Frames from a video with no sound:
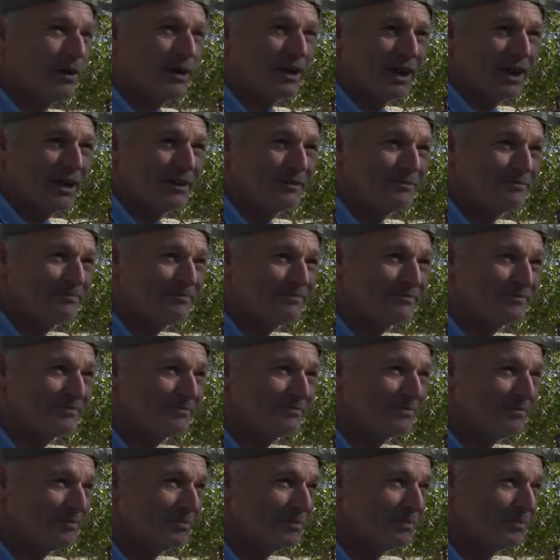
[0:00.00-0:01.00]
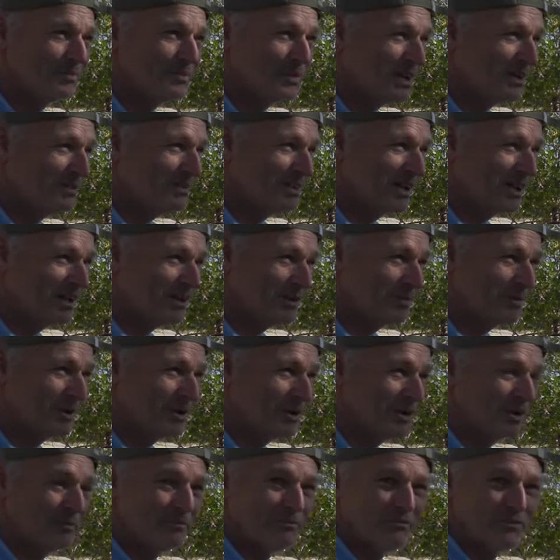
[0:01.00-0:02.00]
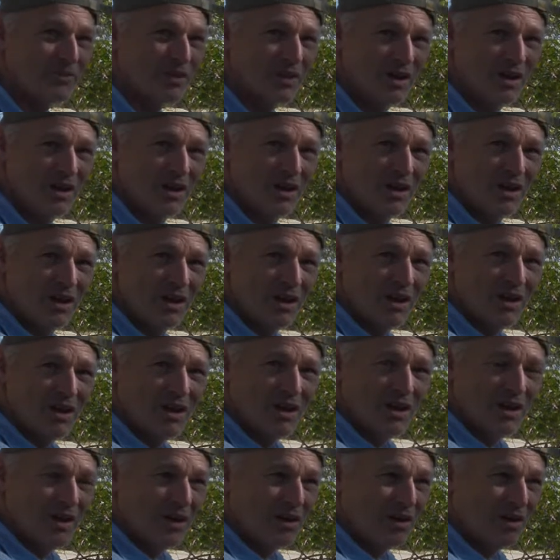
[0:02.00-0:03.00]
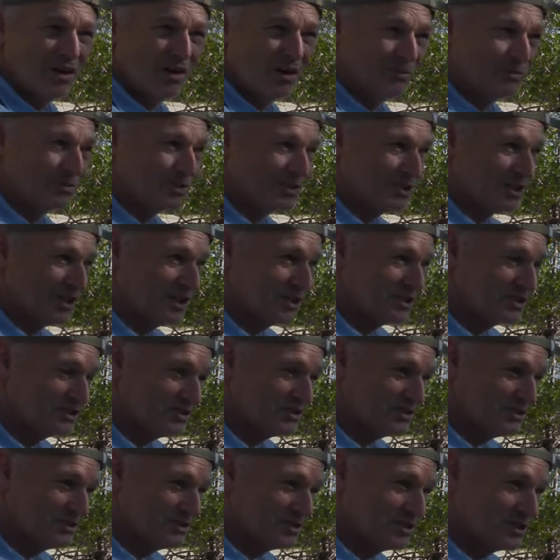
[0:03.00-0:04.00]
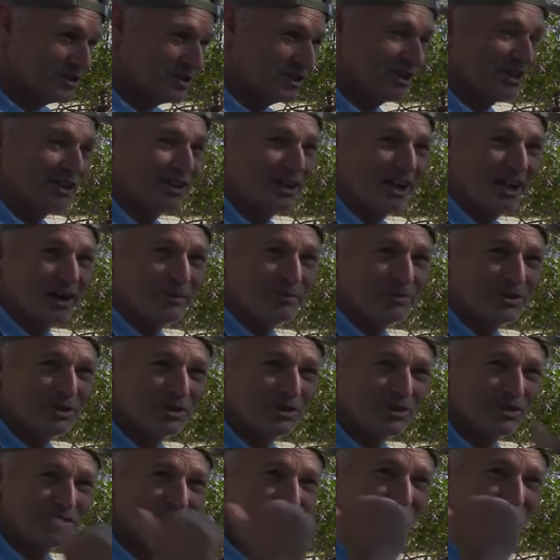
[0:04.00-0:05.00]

I go. But at the minute, I'm just chilling out because